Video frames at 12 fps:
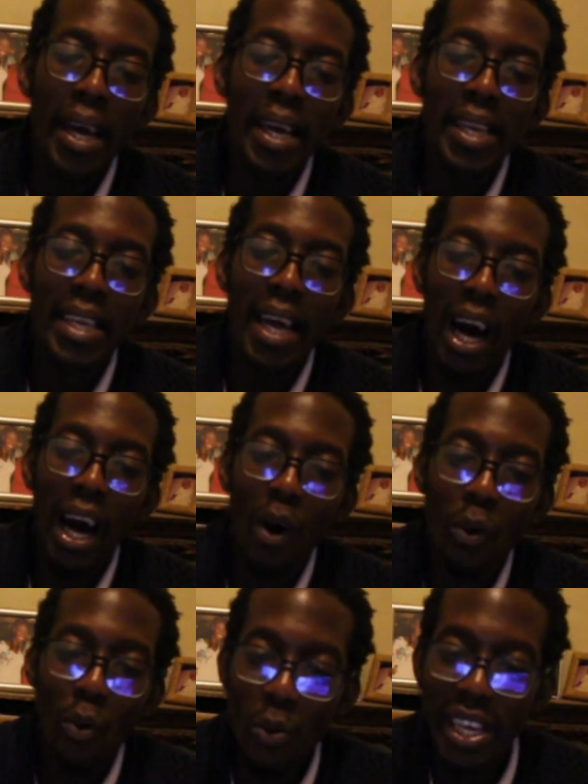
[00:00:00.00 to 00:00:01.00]

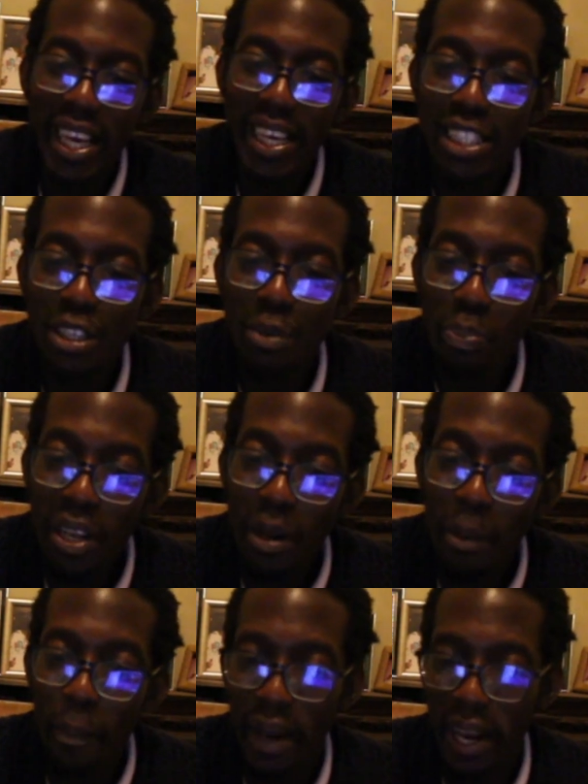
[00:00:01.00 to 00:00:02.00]
now we can
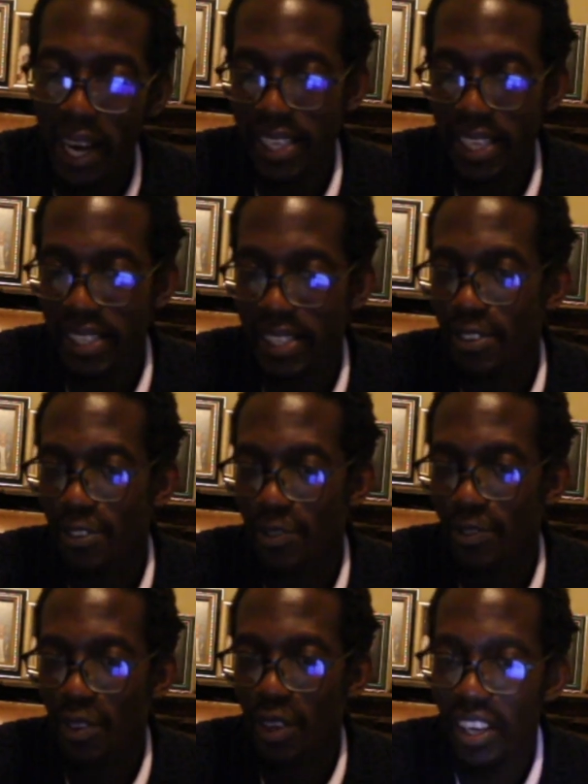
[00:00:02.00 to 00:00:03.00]
spill blood.
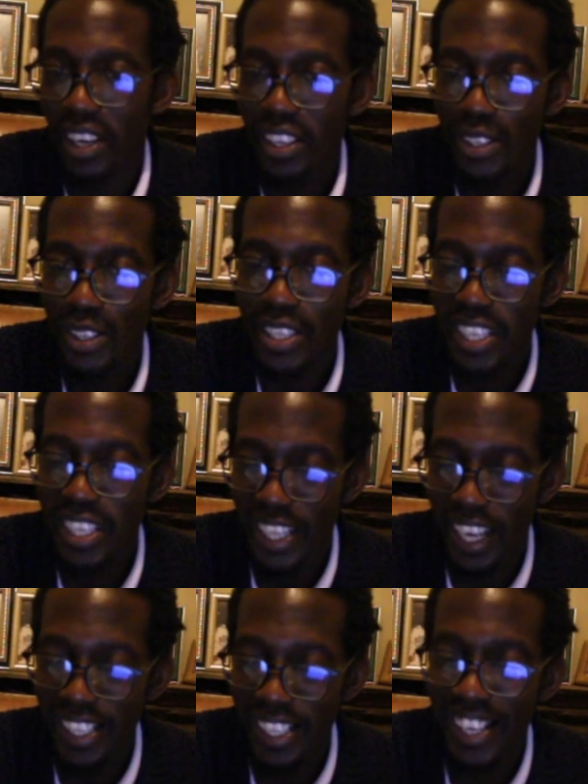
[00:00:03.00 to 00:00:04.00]
You see
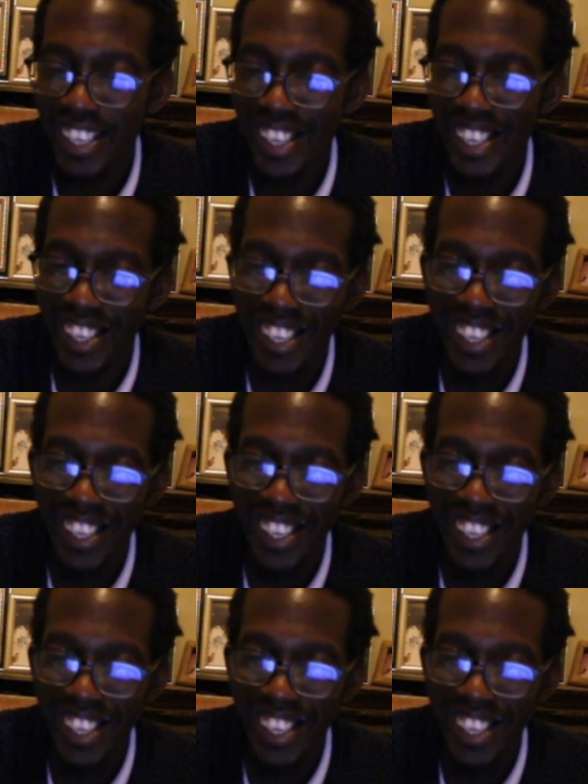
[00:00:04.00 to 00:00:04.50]
that?